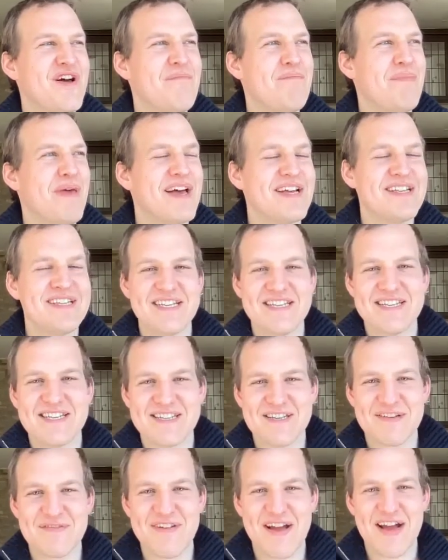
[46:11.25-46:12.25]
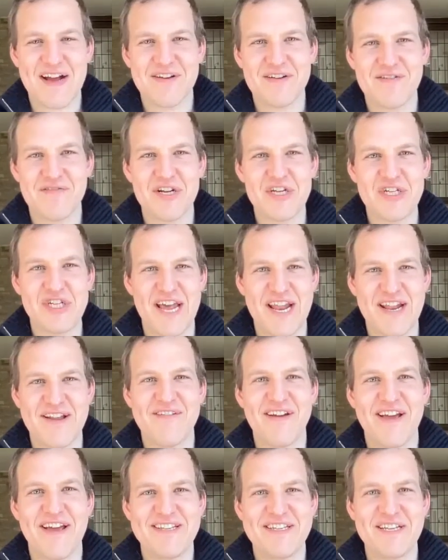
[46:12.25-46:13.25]
abilities as a founder are
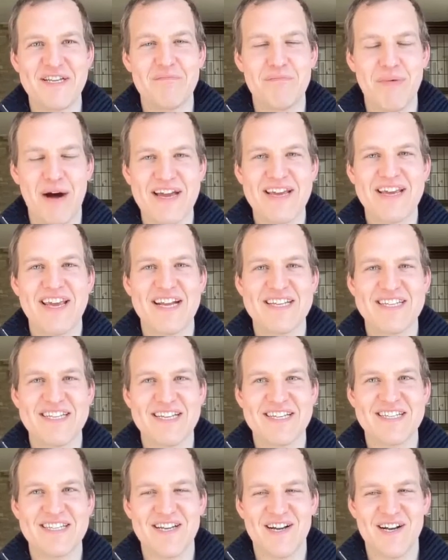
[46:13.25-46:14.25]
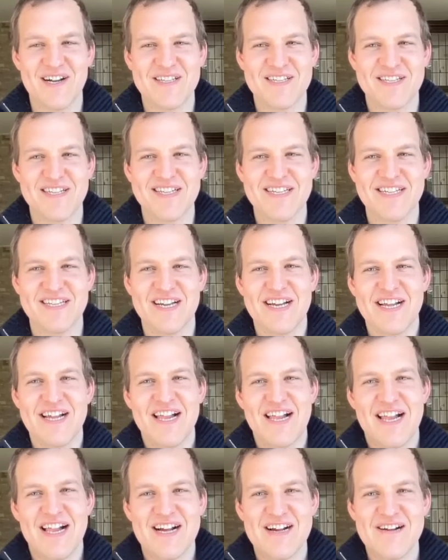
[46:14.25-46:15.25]
generated by getting started.
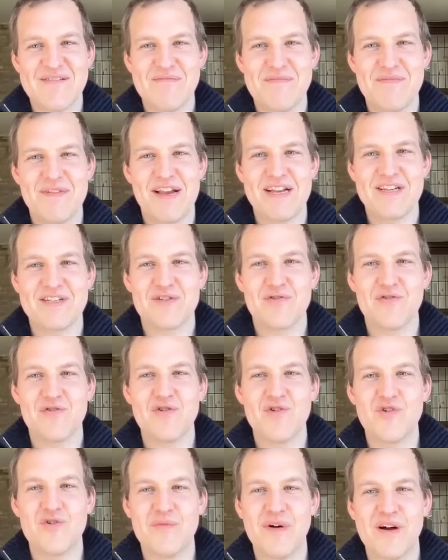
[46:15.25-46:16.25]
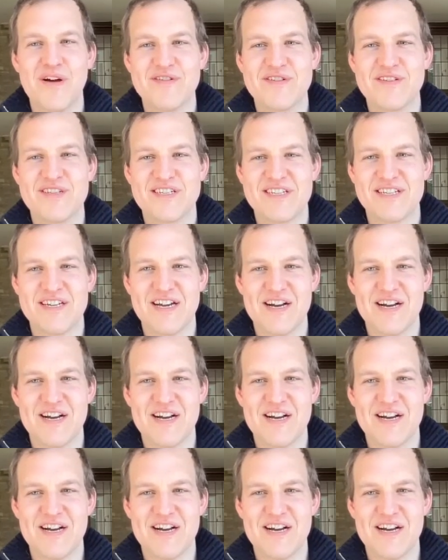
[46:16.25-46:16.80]
It's almost